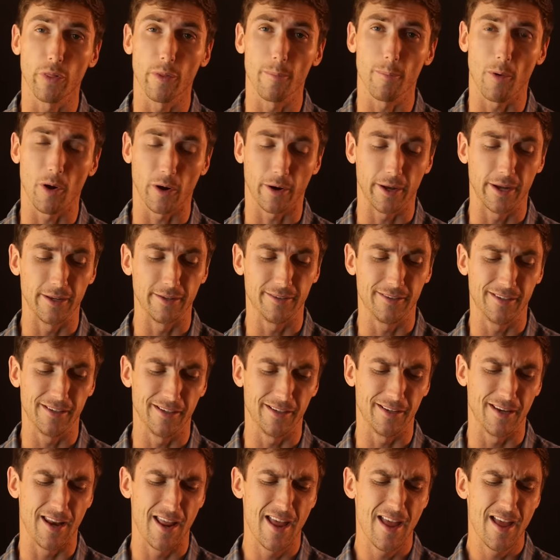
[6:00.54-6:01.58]
than the Mark
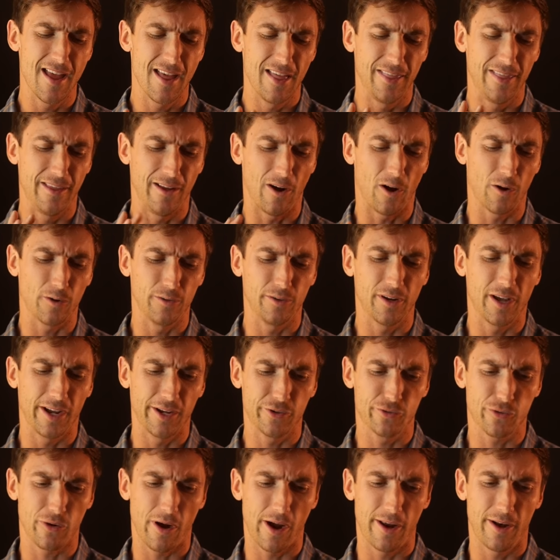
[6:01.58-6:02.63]
18. They are
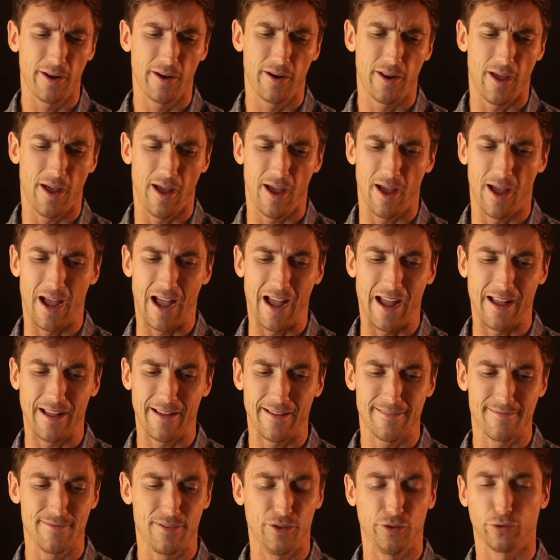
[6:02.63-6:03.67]
nitrided. uh,
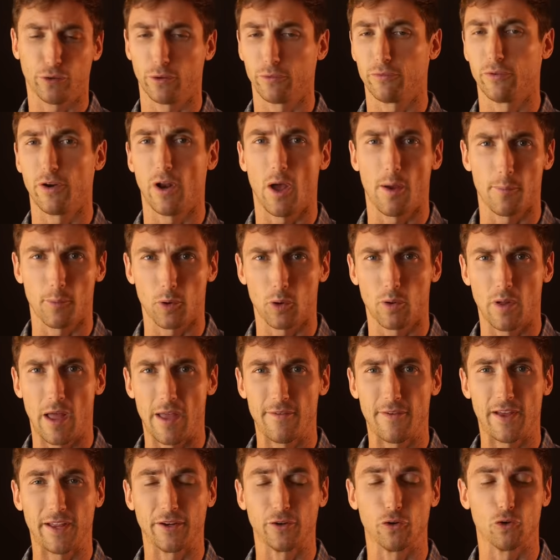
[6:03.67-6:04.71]
these are phenomenal.
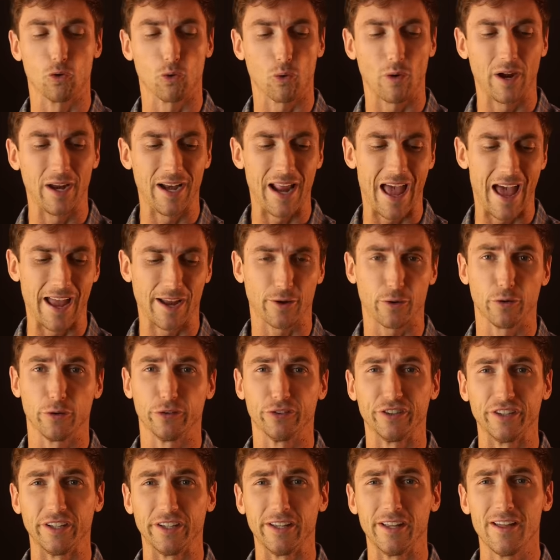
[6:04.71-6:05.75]
I've had great
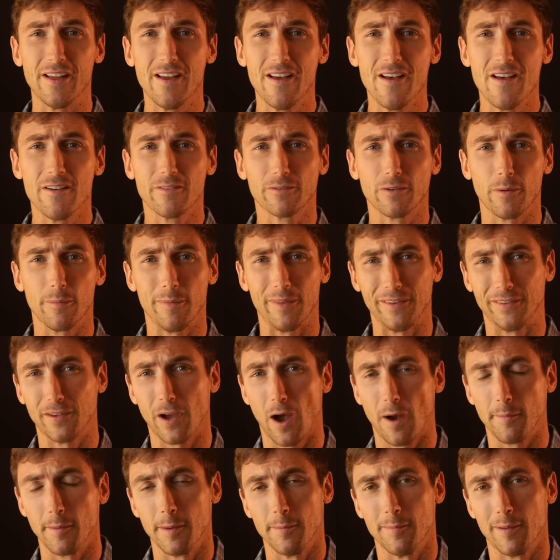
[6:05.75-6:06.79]
accuracy from the
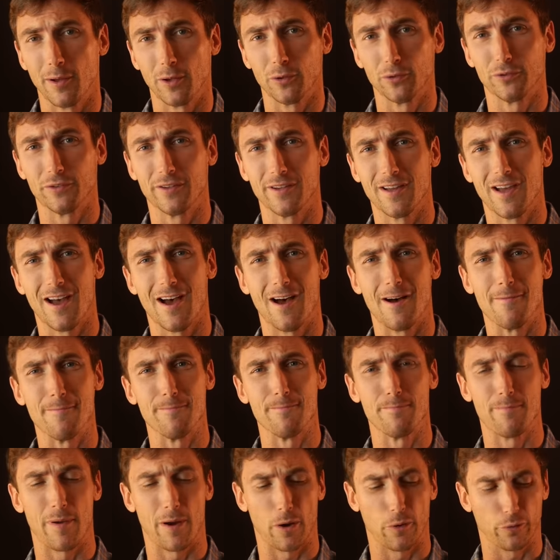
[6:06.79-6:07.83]
Tommy Built
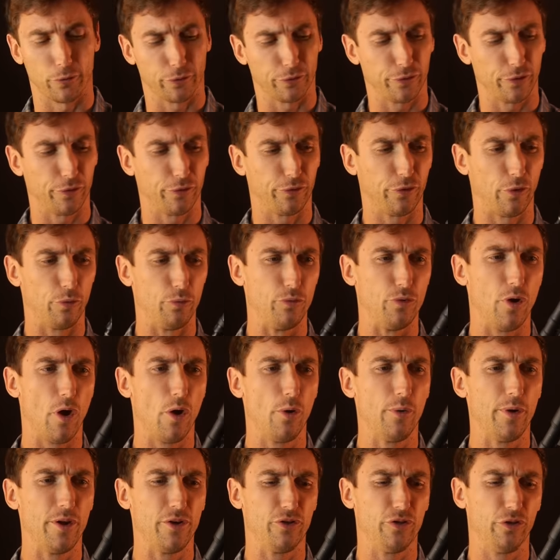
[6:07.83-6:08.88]
um, barrels. So
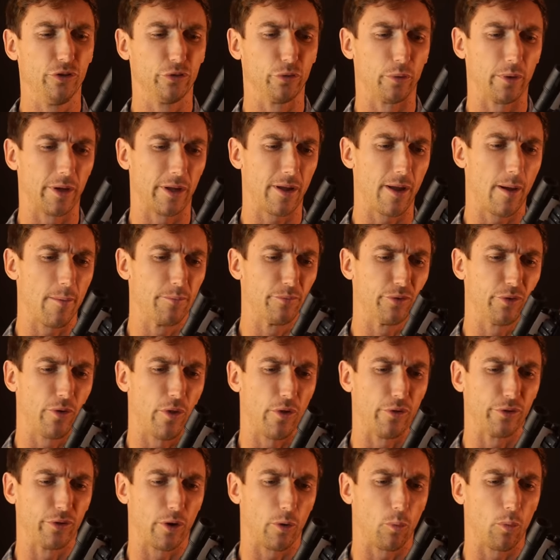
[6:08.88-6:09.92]
no issues when it comes to
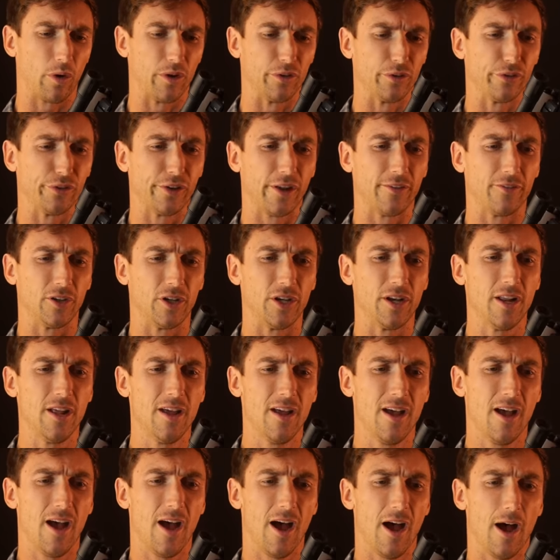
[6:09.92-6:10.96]
those. They're one in seven,
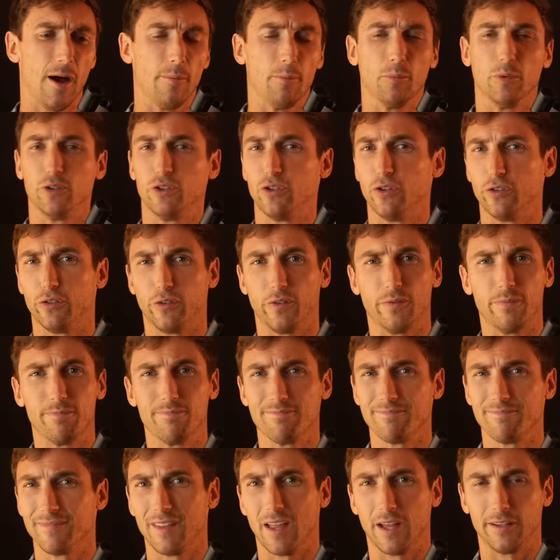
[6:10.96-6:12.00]
um, which is
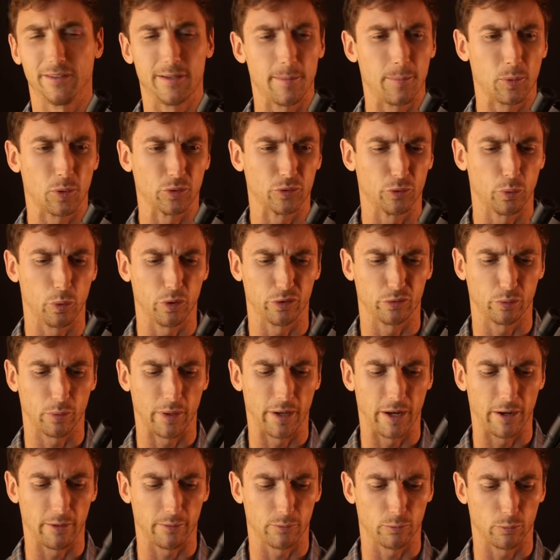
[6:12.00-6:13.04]
a typical twist
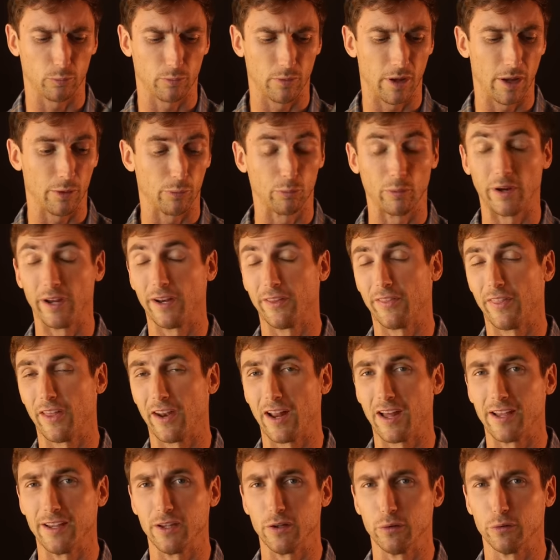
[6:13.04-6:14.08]
weight uh, rate that
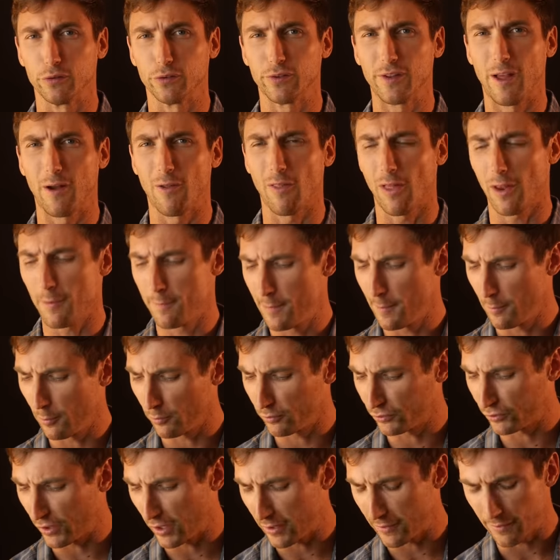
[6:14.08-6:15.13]
I use. Now, a lot of people
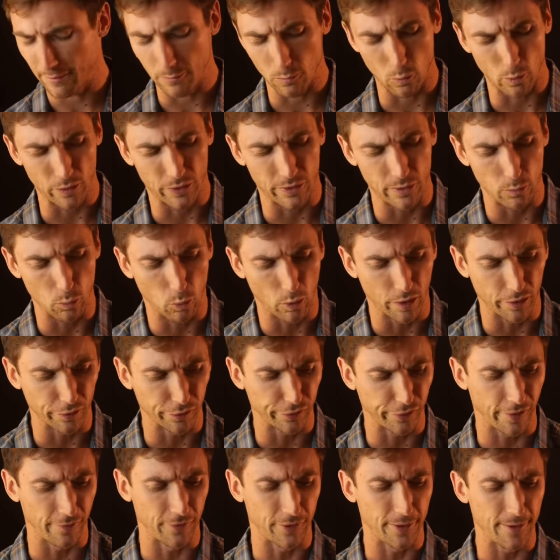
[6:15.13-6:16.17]
say with the one in
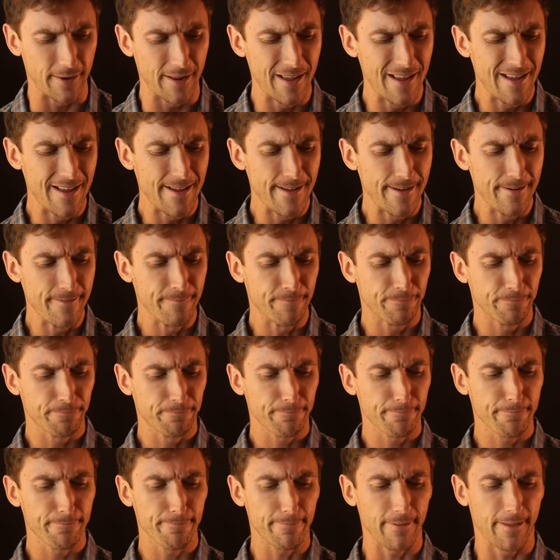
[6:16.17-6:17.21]
seven,
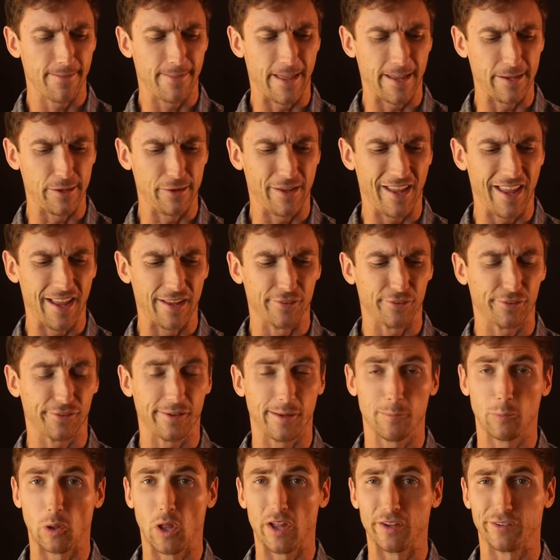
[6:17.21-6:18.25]
that you can't
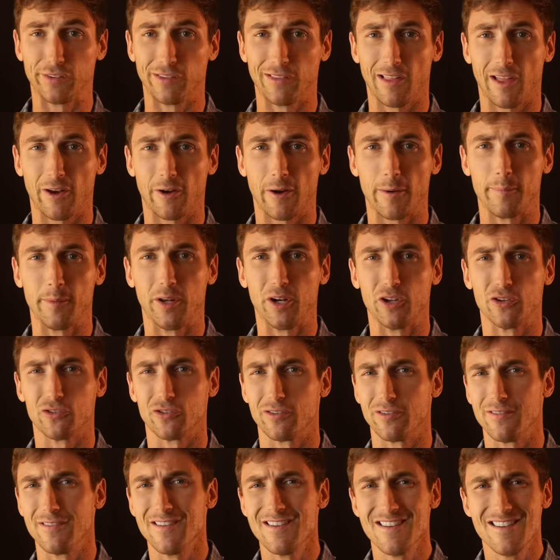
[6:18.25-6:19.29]
stabilize the lighter
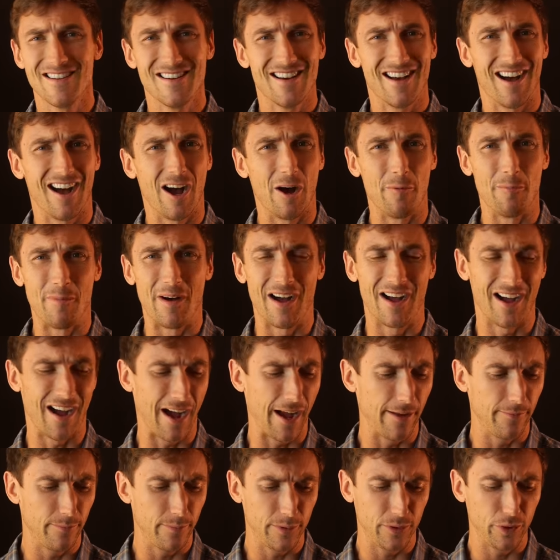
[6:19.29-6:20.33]
ammunition. Um,
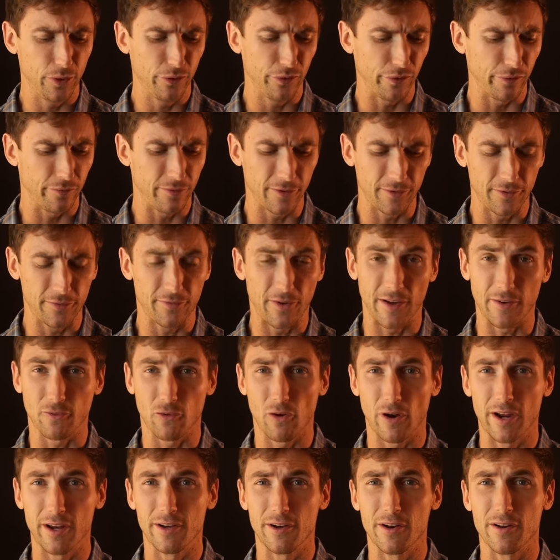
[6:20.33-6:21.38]
I've been using 55
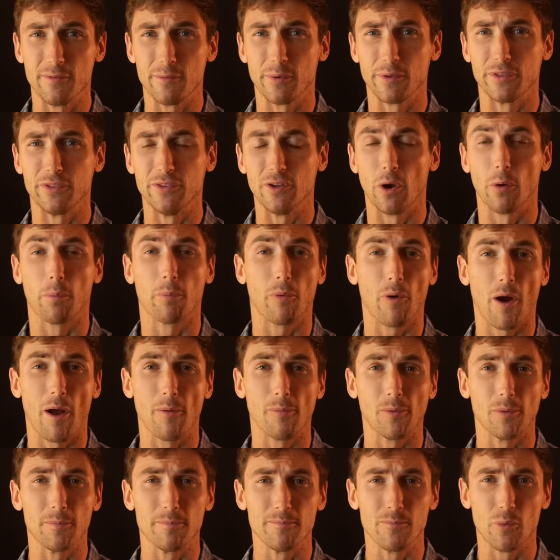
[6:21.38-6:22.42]
grain with no
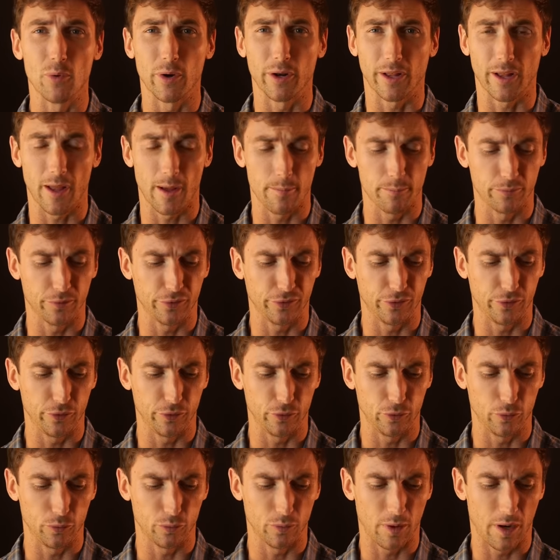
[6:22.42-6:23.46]
problem when it comes
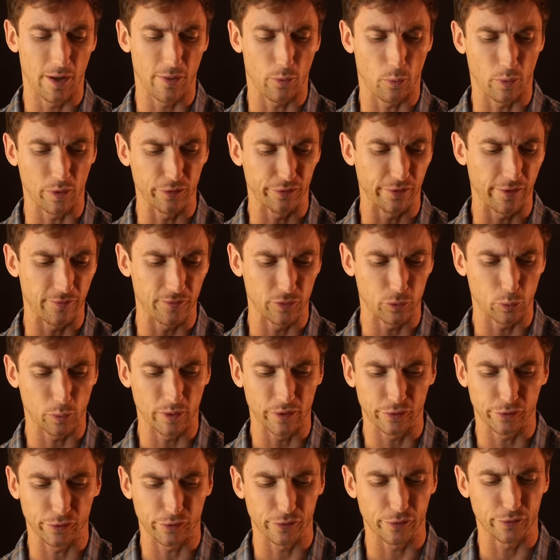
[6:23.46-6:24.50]
to uh, the 17
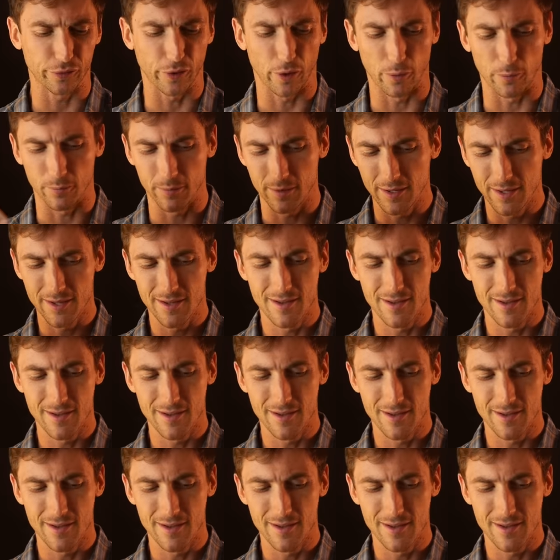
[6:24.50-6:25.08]
twist, so